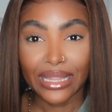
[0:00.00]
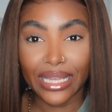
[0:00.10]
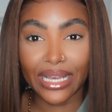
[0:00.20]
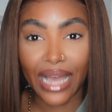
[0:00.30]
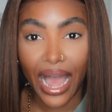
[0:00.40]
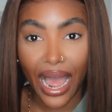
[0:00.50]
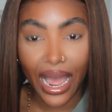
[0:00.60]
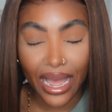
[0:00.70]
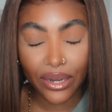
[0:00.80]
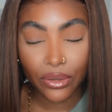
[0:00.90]
like
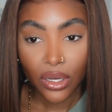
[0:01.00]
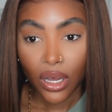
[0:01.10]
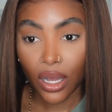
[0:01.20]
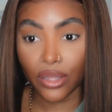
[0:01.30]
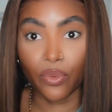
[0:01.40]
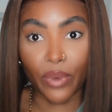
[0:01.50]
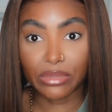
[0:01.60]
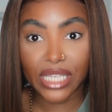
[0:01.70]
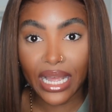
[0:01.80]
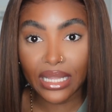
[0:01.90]
had on their
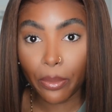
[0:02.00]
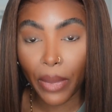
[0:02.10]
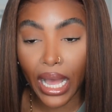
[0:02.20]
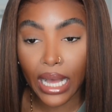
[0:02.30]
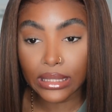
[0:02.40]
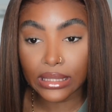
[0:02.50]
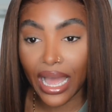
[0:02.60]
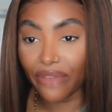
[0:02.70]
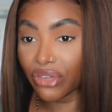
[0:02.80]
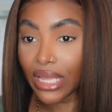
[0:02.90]
website in the past,
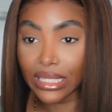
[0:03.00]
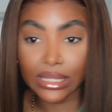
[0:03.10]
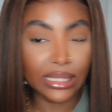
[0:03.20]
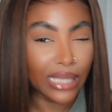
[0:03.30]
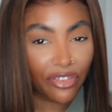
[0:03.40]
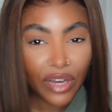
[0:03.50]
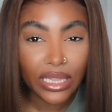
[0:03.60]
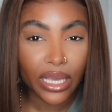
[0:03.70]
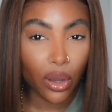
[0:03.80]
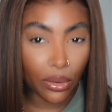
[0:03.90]
I feel like this is
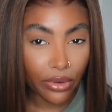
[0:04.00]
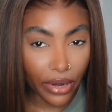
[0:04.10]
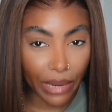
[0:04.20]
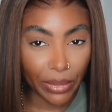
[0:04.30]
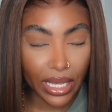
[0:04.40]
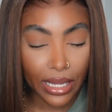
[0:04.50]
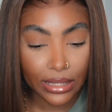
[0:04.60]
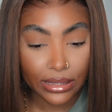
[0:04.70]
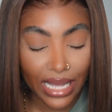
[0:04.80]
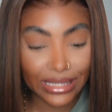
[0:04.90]
definitely an upgrade,
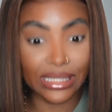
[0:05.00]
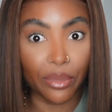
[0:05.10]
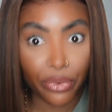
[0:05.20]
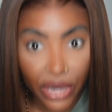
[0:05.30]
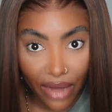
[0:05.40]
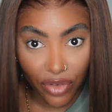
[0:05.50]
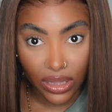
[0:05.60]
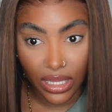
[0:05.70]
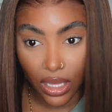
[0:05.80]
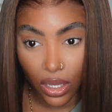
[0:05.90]
because as I said,
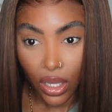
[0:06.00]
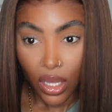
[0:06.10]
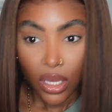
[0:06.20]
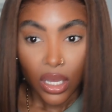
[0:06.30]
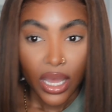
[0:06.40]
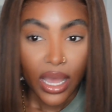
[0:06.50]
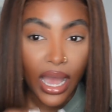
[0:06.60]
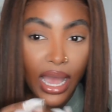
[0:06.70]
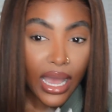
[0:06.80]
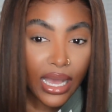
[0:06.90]
pre-everything.
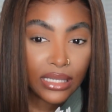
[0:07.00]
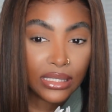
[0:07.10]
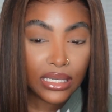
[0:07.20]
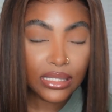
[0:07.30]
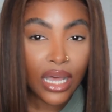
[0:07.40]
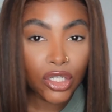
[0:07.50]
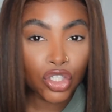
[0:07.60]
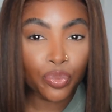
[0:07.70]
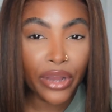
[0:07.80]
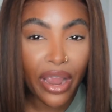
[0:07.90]
And it's not
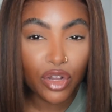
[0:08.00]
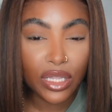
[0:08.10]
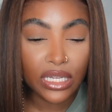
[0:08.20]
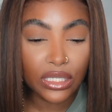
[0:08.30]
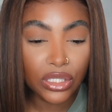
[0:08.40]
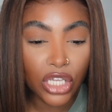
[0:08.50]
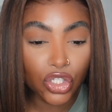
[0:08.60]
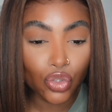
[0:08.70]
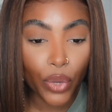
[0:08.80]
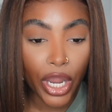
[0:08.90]
just pre-everything in the
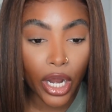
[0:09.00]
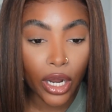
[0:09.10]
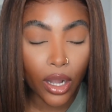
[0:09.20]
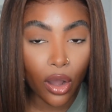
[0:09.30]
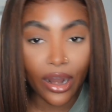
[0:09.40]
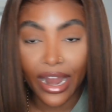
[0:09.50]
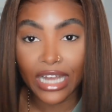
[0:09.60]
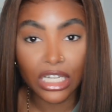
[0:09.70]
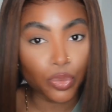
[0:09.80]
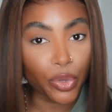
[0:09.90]
sense where, all
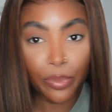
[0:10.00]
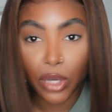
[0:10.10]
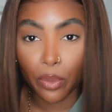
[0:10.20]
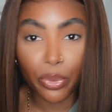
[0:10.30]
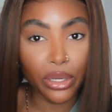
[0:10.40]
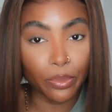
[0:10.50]
right, it's pre-plucked,